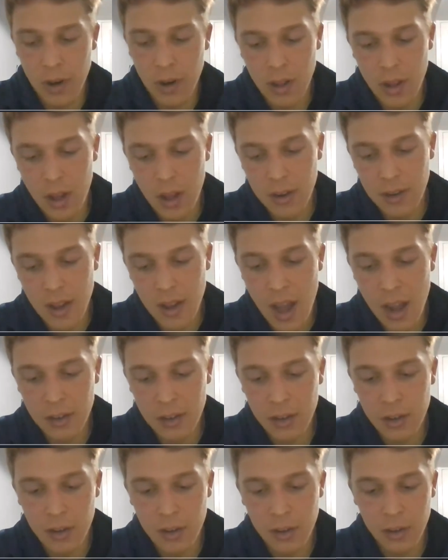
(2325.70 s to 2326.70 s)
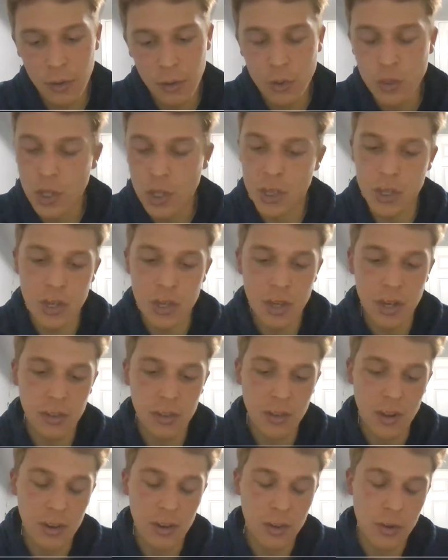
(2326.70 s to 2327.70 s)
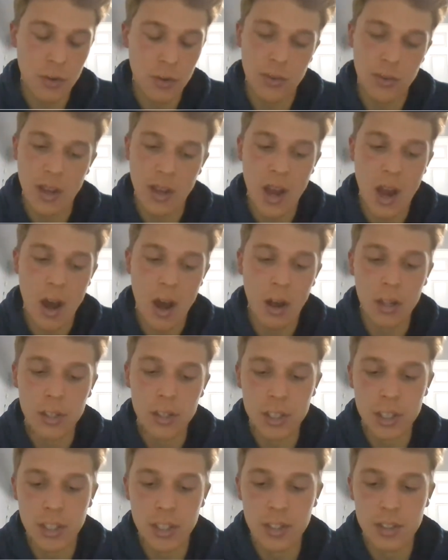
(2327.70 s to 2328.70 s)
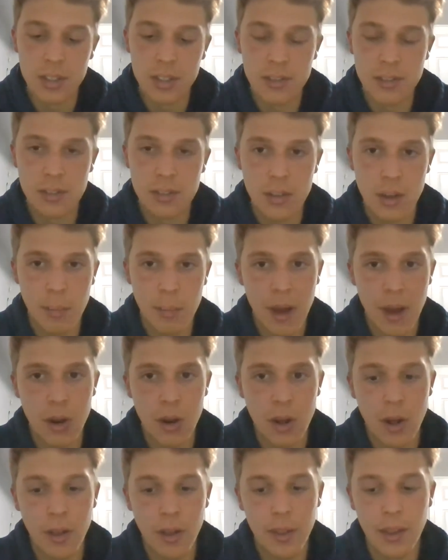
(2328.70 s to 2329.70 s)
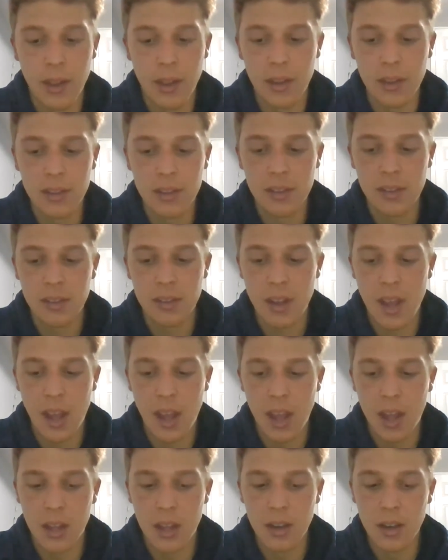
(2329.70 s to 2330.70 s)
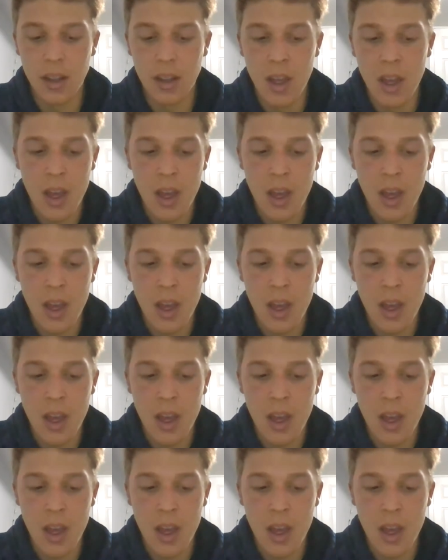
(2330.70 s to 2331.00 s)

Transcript: a doctor, nutritionist, and 2 psychologists about all this, and